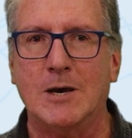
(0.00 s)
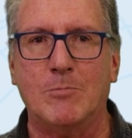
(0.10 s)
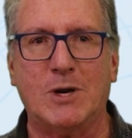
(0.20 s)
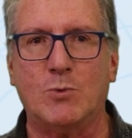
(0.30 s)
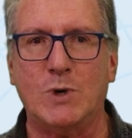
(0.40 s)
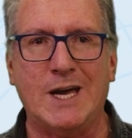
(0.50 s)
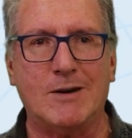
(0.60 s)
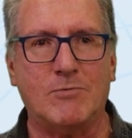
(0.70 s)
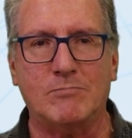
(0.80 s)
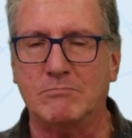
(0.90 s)
but we
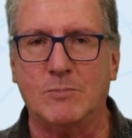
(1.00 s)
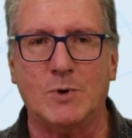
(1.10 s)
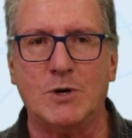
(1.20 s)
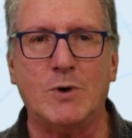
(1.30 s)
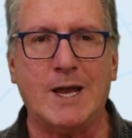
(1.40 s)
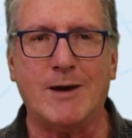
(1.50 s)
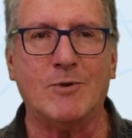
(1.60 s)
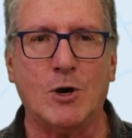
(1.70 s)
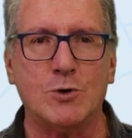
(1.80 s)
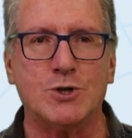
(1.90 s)
didn't really have an
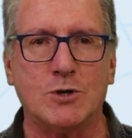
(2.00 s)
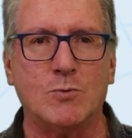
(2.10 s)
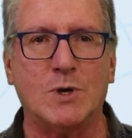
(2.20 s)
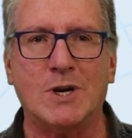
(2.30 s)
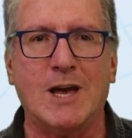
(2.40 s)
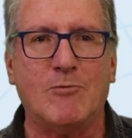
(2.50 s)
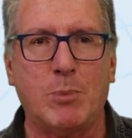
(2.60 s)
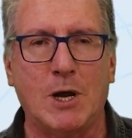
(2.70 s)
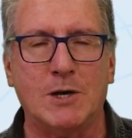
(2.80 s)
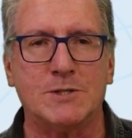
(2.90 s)
ocean, we didn't have
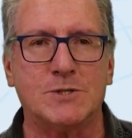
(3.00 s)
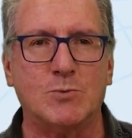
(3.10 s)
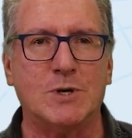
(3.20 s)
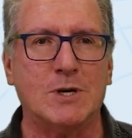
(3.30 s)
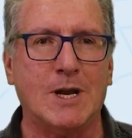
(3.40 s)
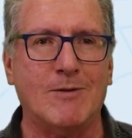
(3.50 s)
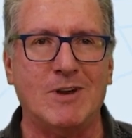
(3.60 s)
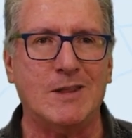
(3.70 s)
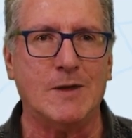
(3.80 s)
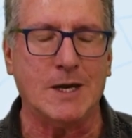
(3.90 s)
plants, we didn't have
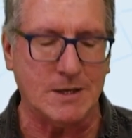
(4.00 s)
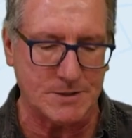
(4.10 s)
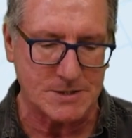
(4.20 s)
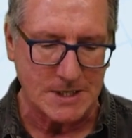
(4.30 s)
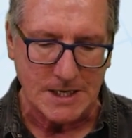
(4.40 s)
anything else.